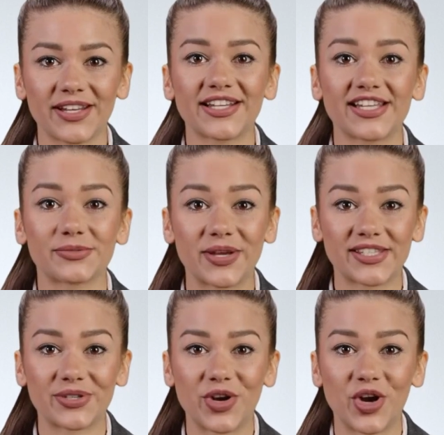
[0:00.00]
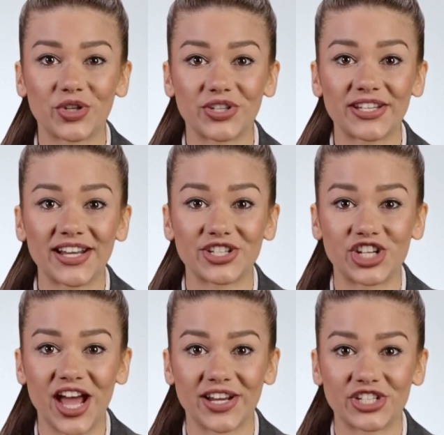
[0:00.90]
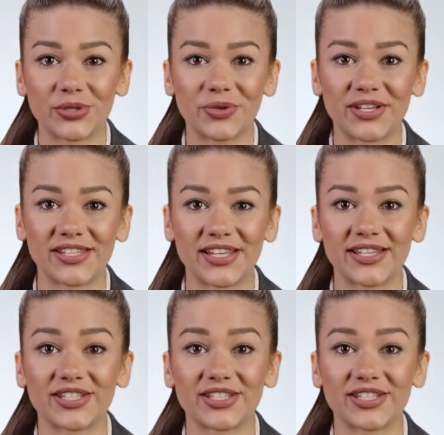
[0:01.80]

This makes it harder to get ChatGPT